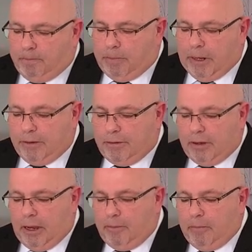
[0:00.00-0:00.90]
But
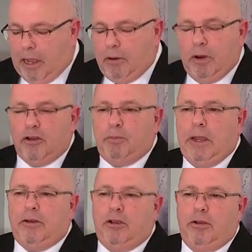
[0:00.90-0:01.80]
I don't want to
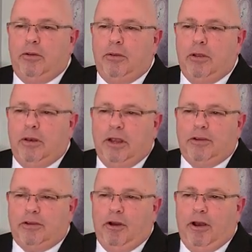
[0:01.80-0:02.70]
speak to you
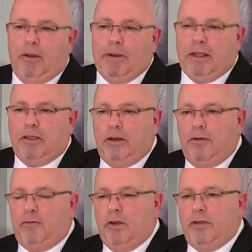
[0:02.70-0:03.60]
necessarily about the
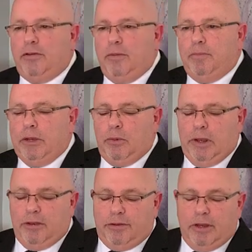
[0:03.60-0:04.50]
difference
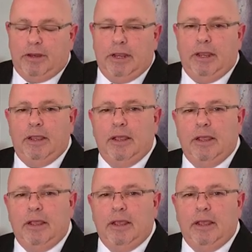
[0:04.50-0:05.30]
between sitting